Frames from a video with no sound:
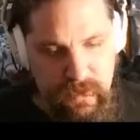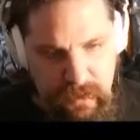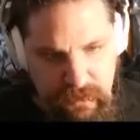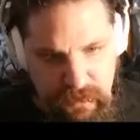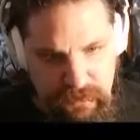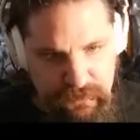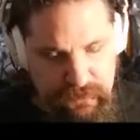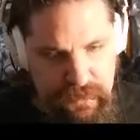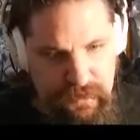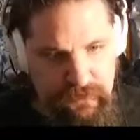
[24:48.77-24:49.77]
And he
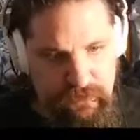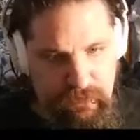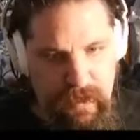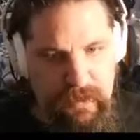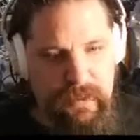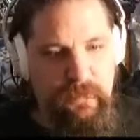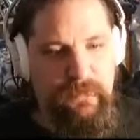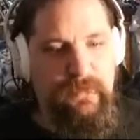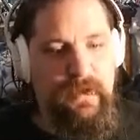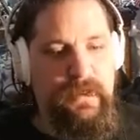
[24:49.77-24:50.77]
is dead as a rock, I'm
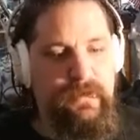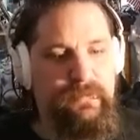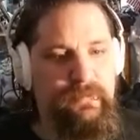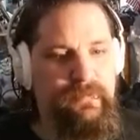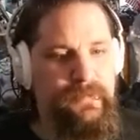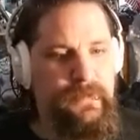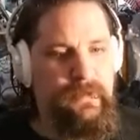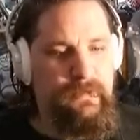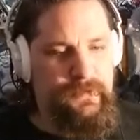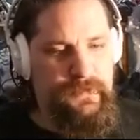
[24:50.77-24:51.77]
afraid.
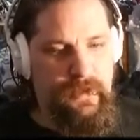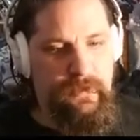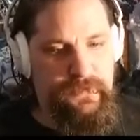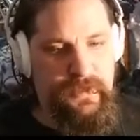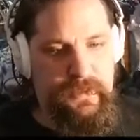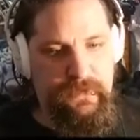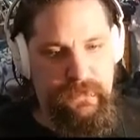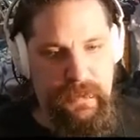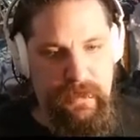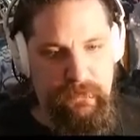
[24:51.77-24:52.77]
Or as Charles Dickens
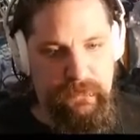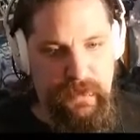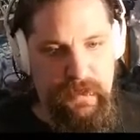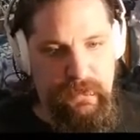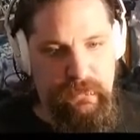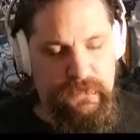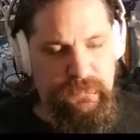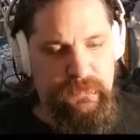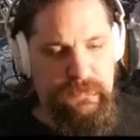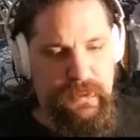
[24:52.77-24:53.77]
again would say in A
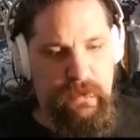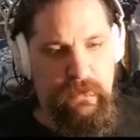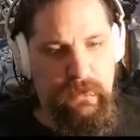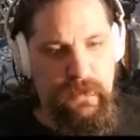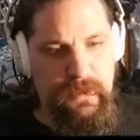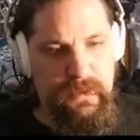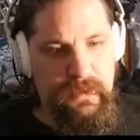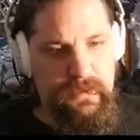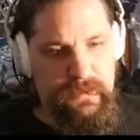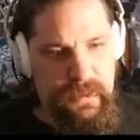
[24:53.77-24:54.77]
Christmas Carol,
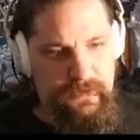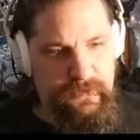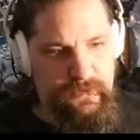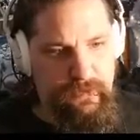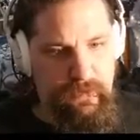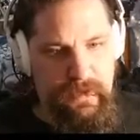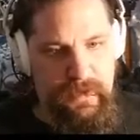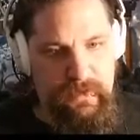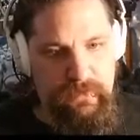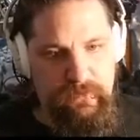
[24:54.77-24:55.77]
dead as a doornail.